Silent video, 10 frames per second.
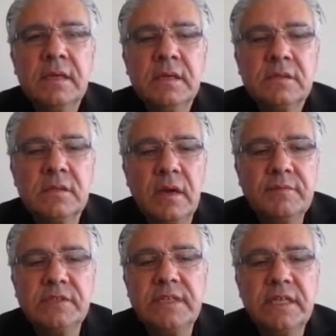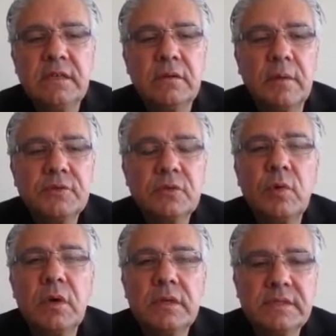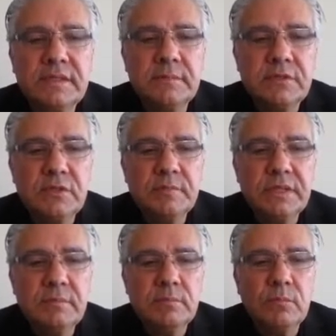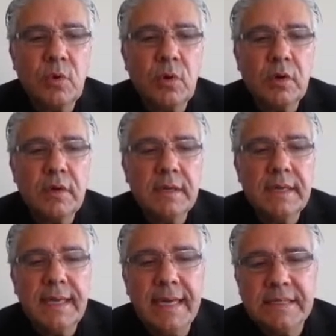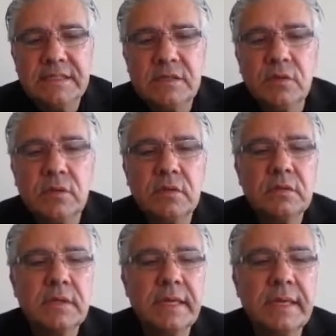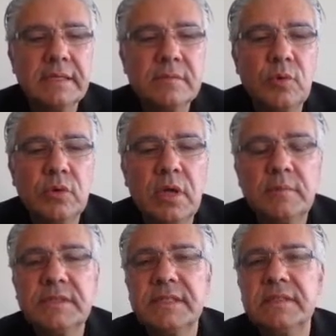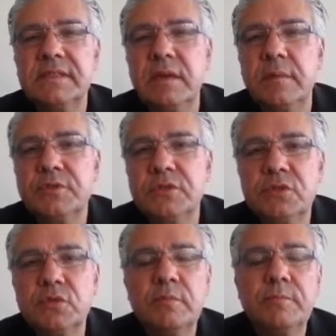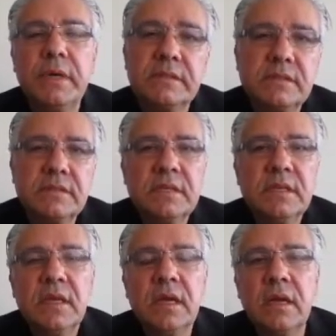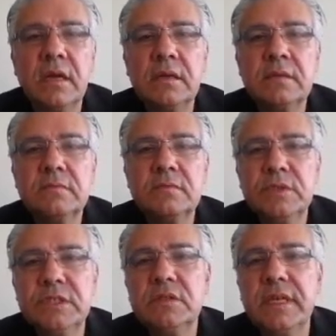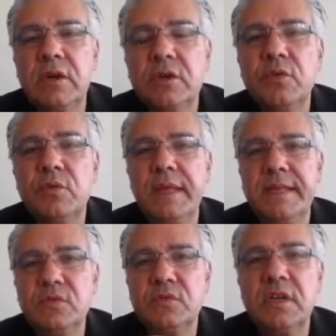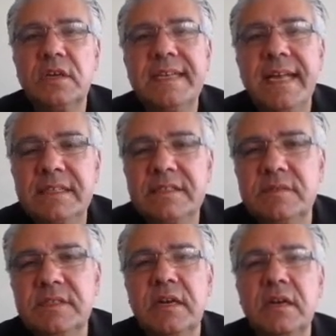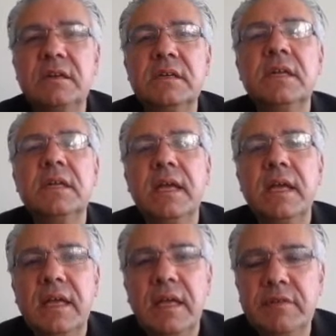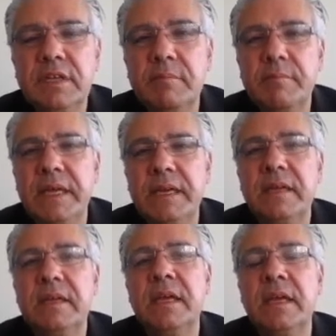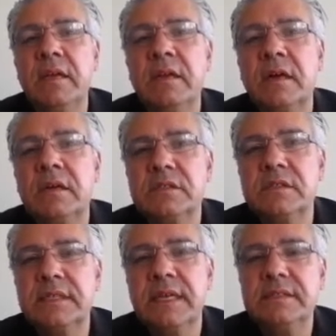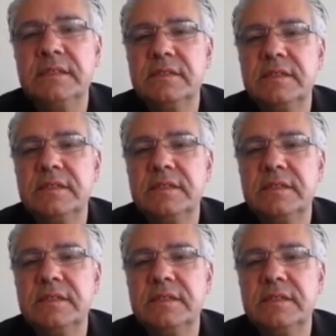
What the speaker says: So obviously option 1 seems to be more ethical and has more common sense than option 2, but we could argue that those are narratives that are heavily embedded in our societies.